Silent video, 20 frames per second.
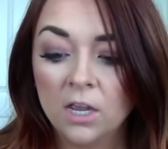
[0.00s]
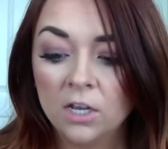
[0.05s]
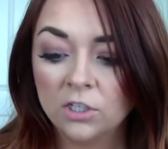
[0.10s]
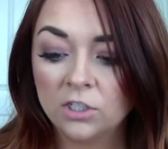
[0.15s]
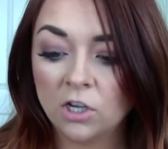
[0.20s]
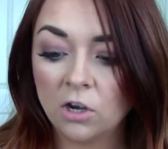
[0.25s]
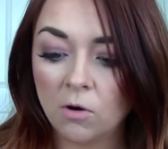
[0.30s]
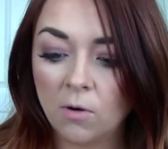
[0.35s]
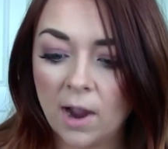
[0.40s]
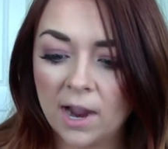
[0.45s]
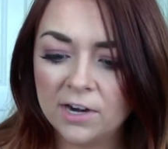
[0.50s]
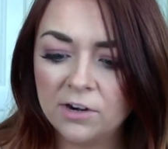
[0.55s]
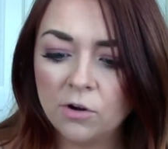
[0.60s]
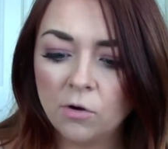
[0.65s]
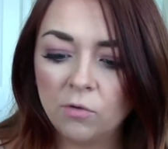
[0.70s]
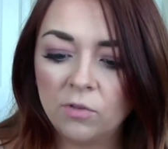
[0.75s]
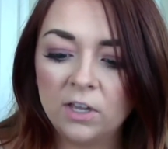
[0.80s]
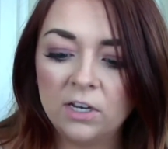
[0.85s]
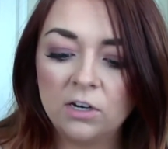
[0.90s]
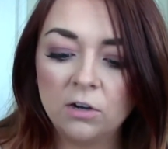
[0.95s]
So I
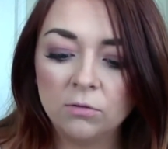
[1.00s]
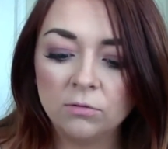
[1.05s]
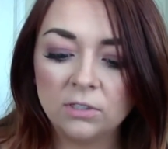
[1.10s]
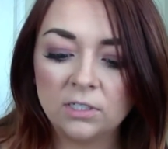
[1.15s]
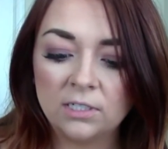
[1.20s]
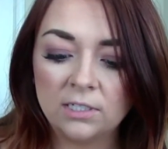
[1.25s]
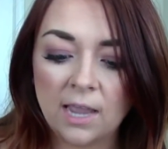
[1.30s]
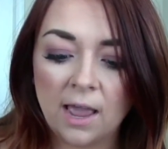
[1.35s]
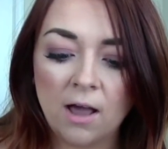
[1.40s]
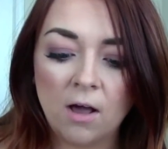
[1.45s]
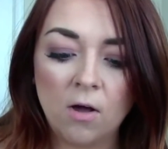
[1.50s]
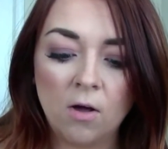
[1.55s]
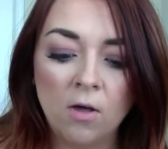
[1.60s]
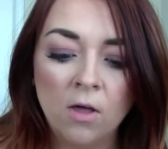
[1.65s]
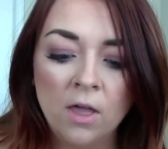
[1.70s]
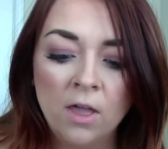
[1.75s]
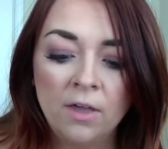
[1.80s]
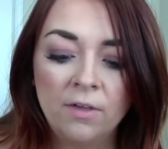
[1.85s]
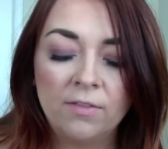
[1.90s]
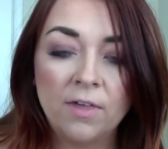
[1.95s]
know they don't
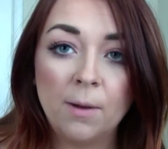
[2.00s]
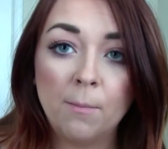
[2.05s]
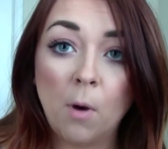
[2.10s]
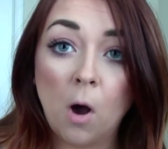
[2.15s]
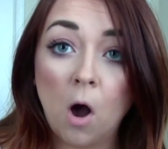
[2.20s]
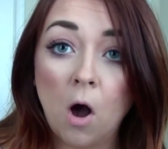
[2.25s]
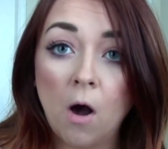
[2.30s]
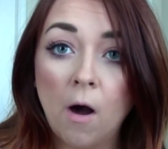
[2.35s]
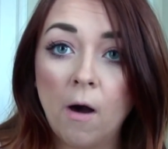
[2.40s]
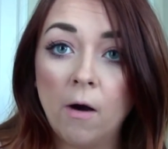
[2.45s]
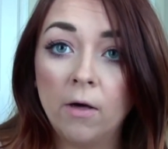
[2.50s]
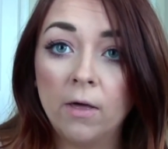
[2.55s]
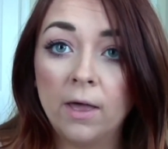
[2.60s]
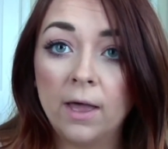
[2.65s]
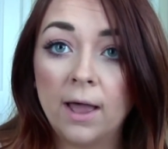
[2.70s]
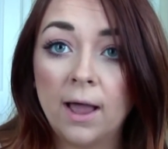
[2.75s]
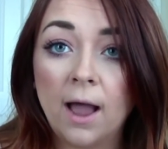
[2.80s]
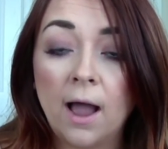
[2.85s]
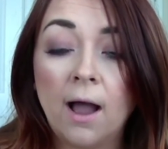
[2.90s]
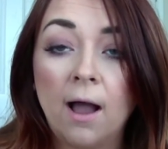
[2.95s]
sell them
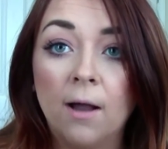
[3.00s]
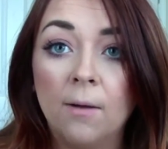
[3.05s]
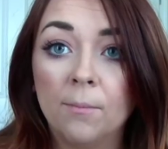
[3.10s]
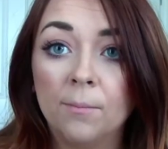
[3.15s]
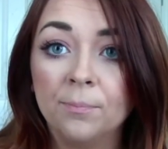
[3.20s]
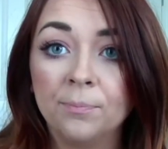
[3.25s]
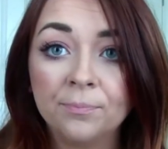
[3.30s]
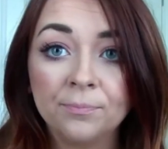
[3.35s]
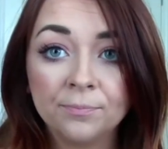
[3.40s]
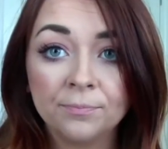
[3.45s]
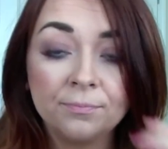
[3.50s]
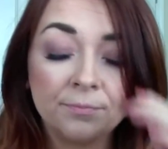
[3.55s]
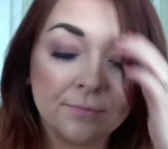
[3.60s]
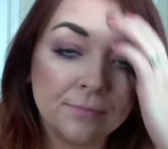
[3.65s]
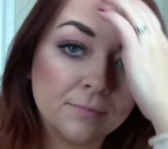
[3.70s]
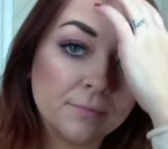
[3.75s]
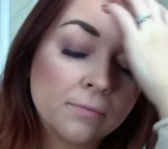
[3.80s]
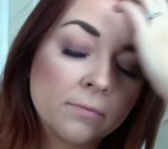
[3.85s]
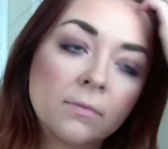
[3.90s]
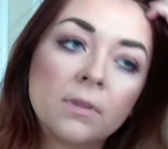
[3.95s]
all um,
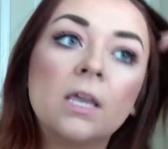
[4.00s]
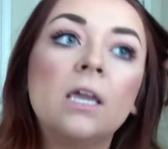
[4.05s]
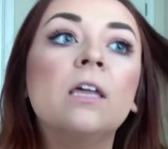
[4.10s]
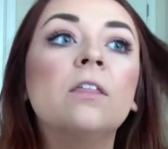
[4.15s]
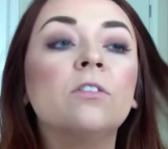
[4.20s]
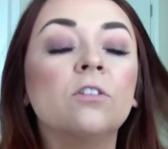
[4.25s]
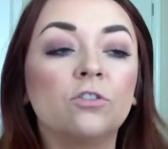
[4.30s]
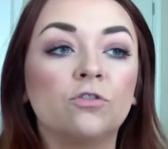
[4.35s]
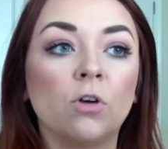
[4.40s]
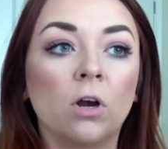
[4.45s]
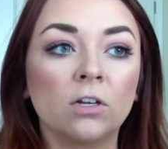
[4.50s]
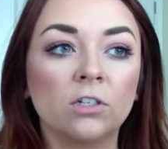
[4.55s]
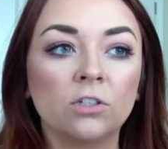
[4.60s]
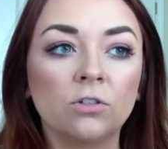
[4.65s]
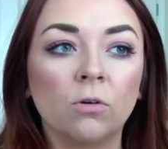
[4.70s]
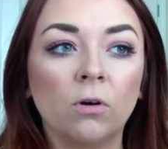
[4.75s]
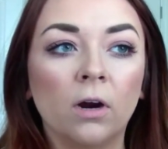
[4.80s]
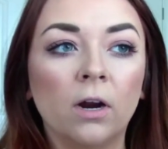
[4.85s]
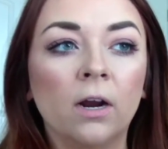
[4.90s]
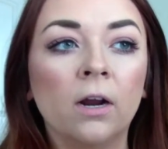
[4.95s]
in the
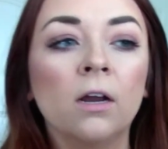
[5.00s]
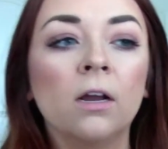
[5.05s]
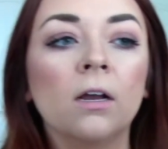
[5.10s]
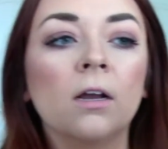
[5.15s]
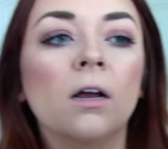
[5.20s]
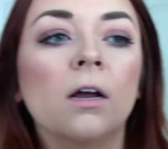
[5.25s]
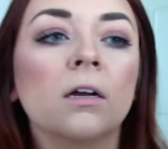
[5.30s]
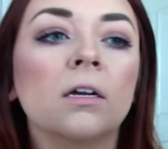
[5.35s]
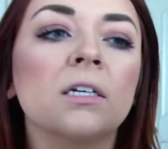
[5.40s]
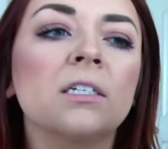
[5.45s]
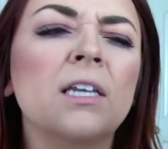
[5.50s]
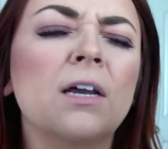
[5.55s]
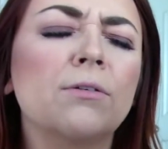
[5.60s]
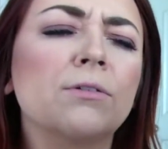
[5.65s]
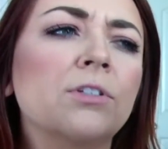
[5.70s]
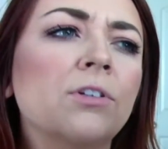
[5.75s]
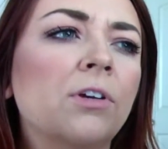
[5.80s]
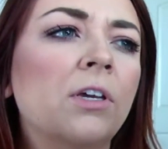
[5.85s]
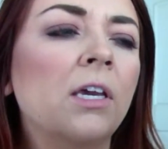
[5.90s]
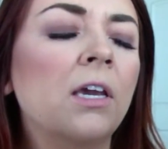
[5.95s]
drugstore because I
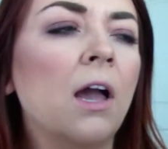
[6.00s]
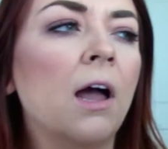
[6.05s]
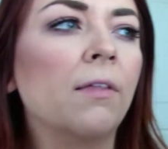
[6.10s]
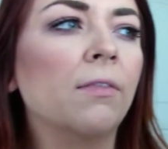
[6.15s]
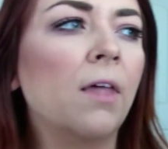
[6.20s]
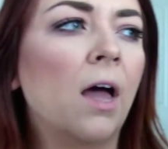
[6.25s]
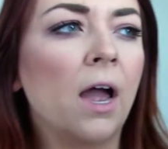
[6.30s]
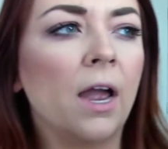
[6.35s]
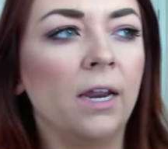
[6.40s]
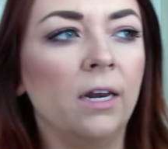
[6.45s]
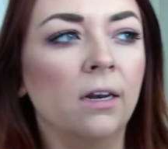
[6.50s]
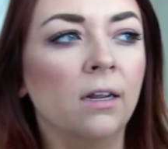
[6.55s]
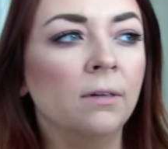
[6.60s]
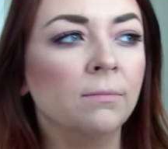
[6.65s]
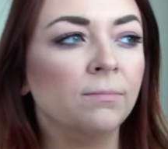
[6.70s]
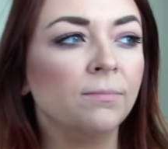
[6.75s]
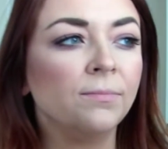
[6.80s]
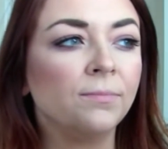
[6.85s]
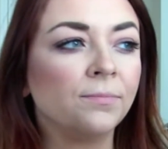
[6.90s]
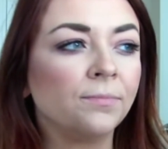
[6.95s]
was looking online
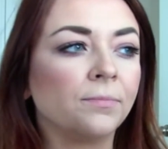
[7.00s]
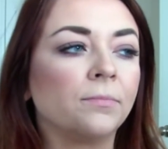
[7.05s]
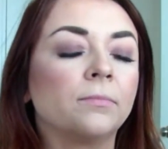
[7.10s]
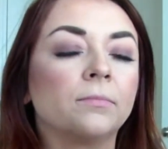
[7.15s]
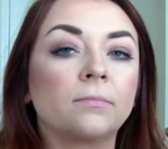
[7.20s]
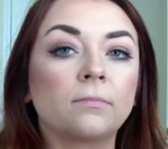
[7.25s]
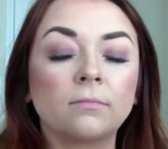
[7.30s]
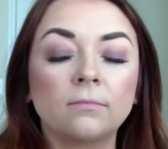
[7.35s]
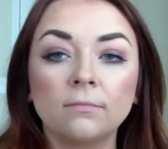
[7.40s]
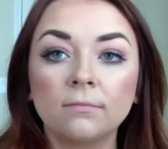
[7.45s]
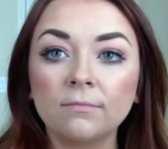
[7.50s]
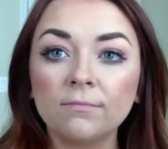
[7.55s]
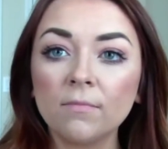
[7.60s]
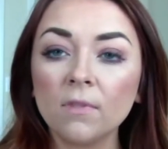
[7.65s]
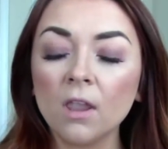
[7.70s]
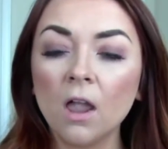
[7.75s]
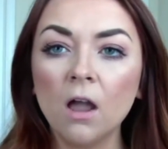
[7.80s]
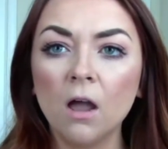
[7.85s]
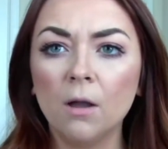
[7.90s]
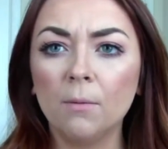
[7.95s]

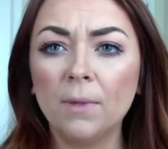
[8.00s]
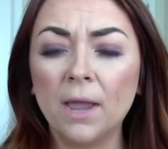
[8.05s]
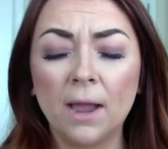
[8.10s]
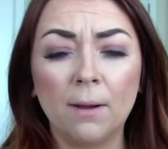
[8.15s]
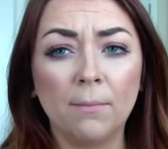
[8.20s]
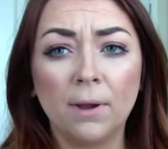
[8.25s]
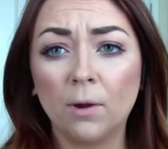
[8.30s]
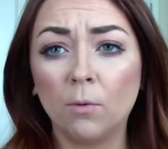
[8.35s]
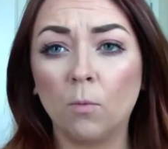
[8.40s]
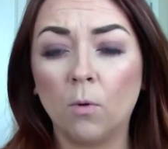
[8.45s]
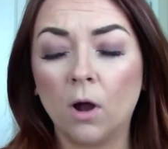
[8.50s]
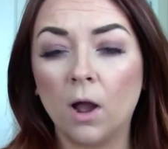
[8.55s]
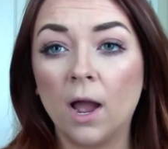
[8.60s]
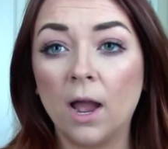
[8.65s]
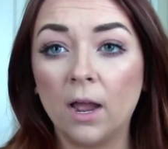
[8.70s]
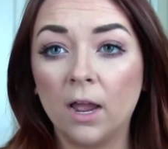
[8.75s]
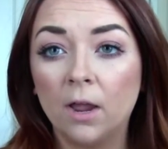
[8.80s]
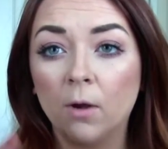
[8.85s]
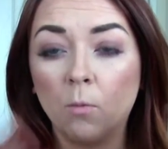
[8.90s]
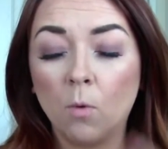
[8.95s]
um, at my
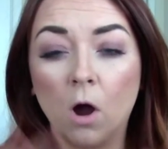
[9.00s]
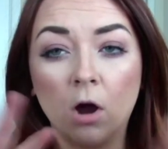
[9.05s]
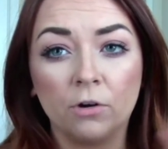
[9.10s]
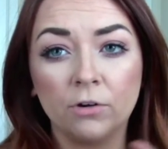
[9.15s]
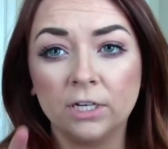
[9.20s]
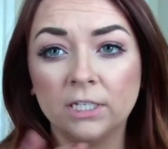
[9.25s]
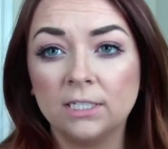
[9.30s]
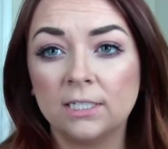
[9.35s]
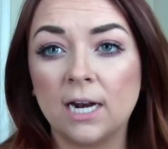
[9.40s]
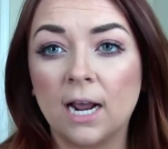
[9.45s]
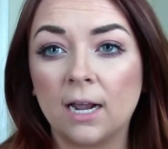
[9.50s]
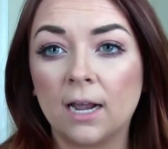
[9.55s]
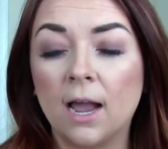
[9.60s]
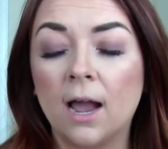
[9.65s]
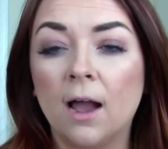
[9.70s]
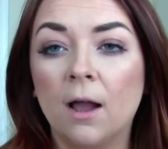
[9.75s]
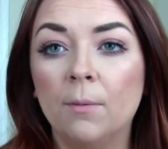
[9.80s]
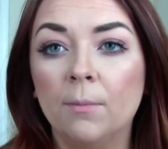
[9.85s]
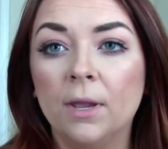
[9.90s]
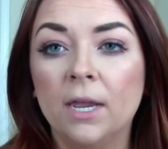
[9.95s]
uh,
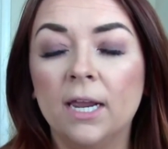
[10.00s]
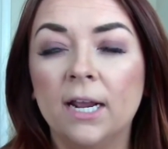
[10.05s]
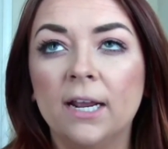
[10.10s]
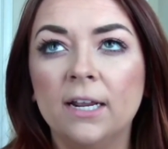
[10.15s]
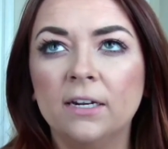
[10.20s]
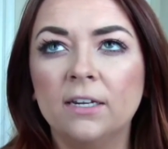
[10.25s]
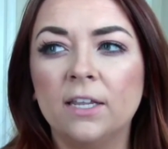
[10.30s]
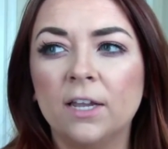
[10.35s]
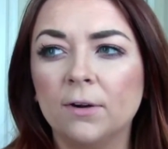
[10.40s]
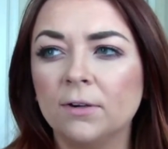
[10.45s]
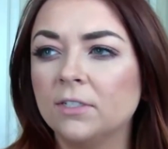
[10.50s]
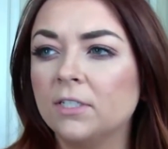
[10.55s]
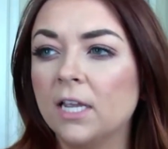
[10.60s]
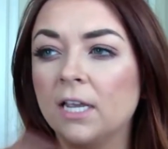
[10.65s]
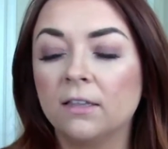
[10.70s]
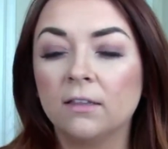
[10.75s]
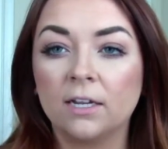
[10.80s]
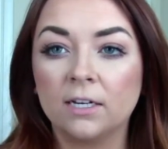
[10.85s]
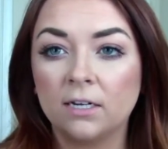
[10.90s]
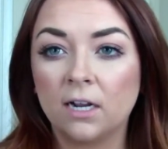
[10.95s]
Walgreens.com, and they were
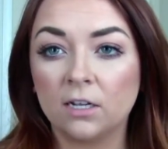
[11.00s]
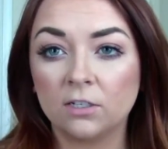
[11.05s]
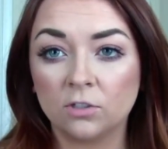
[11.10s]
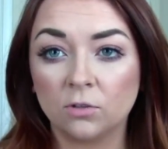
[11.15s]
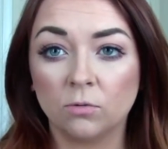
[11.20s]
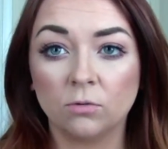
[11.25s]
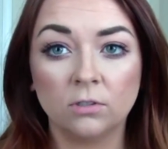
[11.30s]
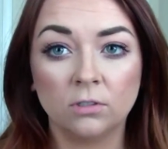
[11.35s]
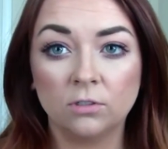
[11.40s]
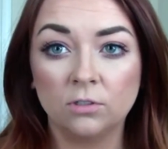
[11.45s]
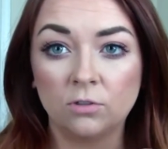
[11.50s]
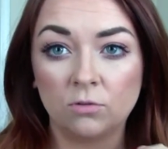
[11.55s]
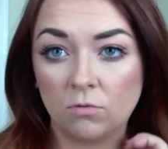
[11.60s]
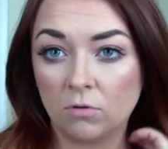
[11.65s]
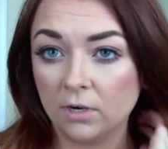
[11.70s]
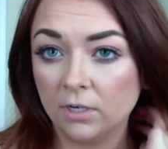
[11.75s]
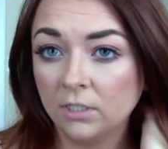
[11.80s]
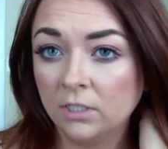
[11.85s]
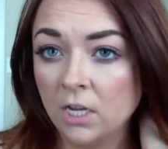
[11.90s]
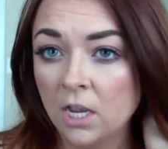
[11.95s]
saying like not sold in
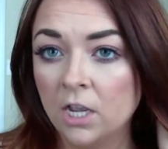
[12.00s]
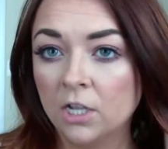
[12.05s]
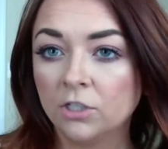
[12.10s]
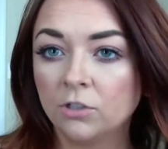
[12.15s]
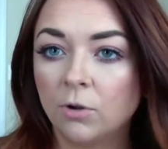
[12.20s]
stores.